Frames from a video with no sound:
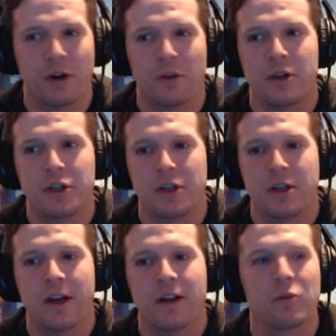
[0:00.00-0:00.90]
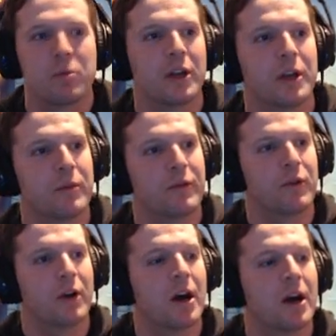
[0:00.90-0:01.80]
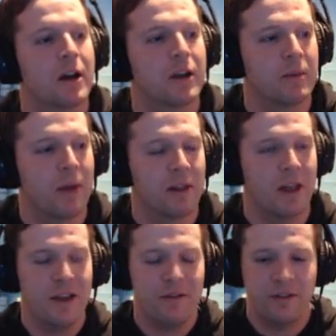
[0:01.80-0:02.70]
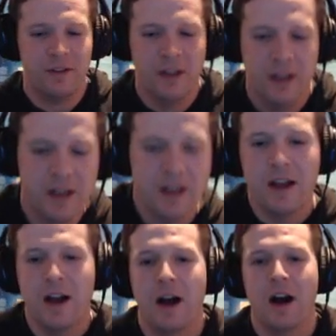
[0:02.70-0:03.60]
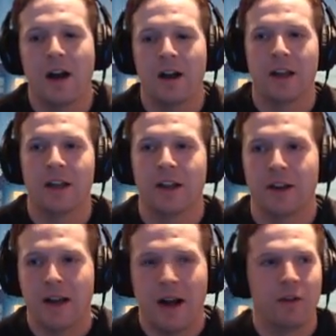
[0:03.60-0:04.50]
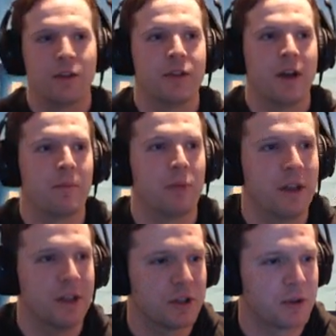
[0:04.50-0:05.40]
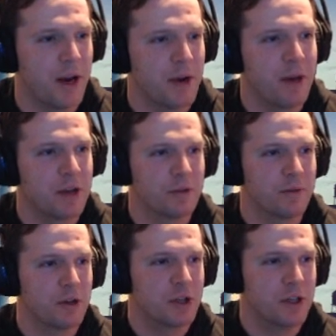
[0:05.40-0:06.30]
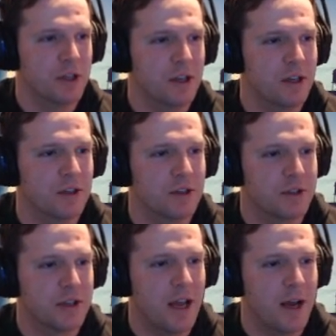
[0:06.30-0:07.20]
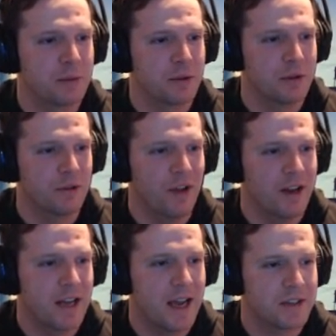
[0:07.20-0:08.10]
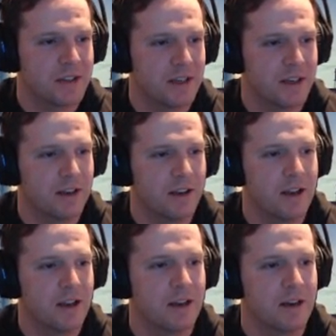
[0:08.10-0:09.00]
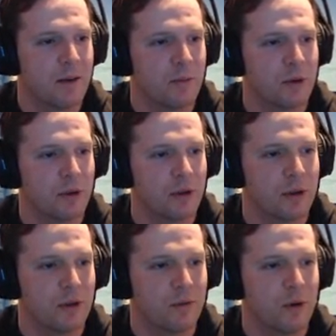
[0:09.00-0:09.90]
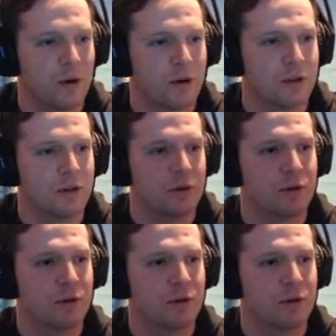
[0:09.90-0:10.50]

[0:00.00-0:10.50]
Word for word: RPG I ever played before, uh, in my life. Uh, and now I'm playing this randomizer version. It is absolutely fantastic, and I'm really looking forward to